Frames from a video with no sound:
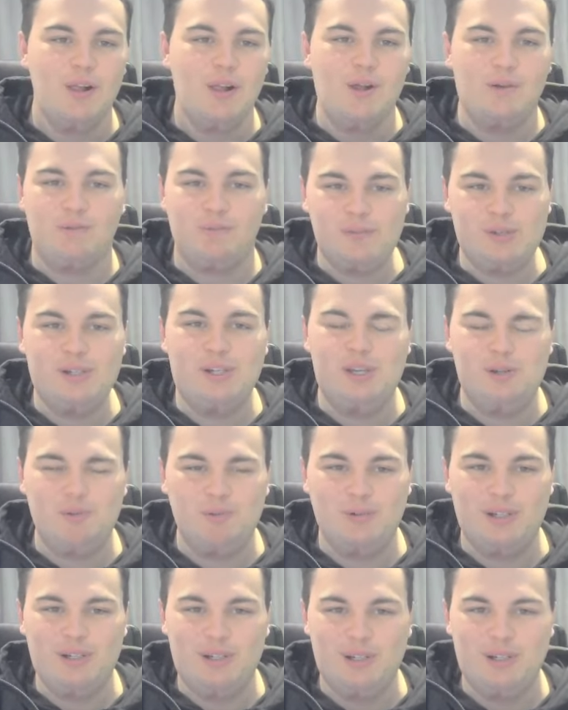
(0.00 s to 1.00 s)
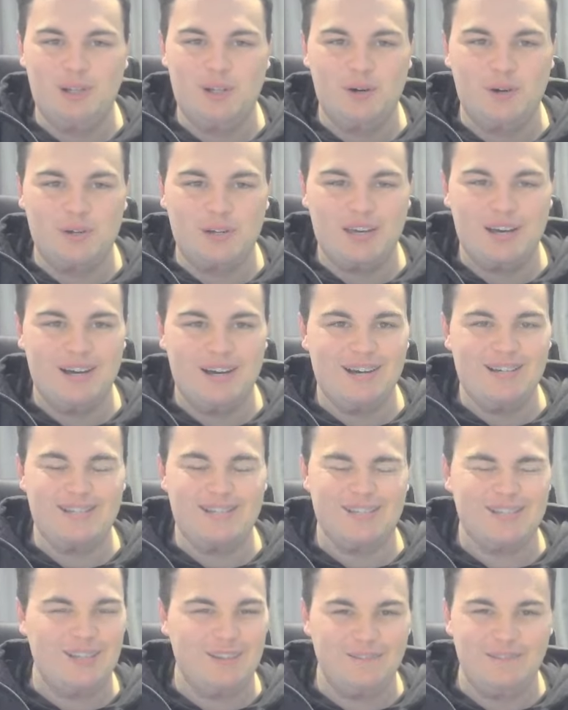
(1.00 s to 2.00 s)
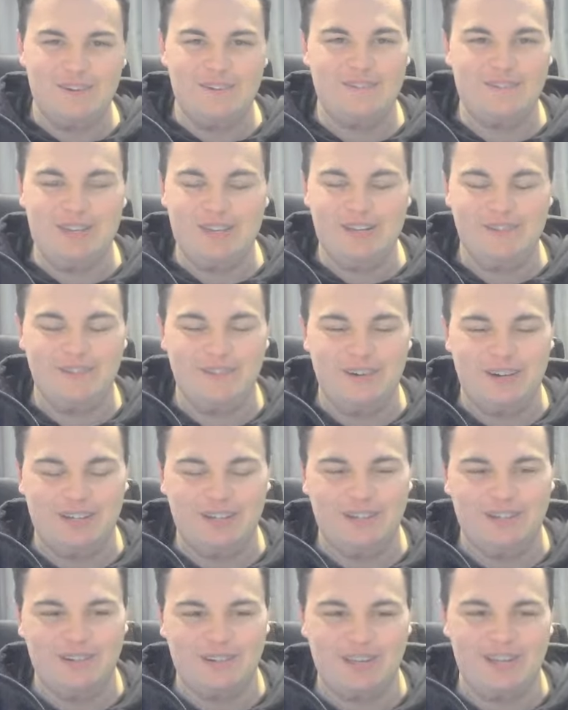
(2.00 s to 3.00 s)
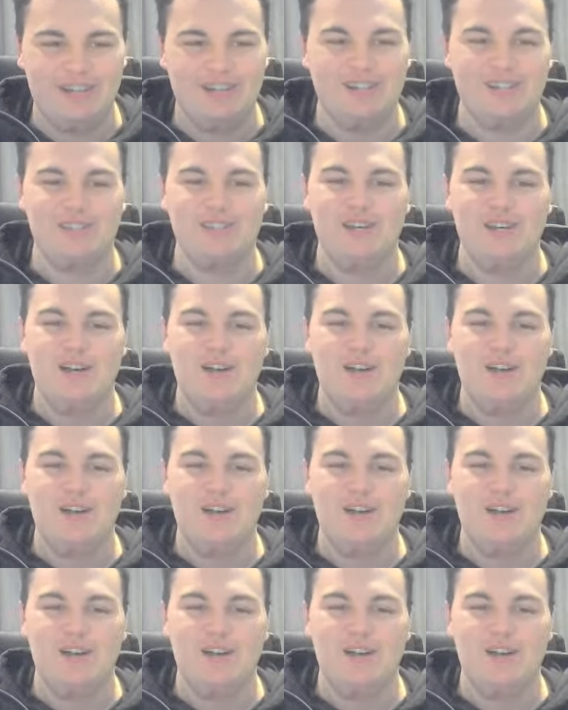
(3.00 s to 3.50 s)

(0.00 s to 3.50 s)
really, really long cards, like 15 fight long cards.